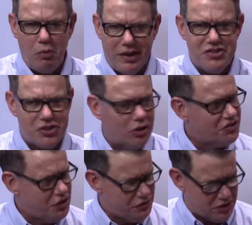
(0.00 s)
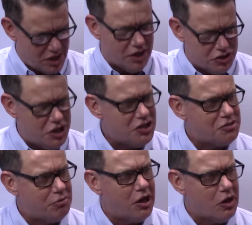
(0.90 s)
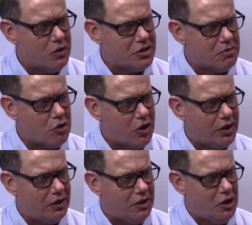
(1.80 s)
consider ourselves a niche player in the market.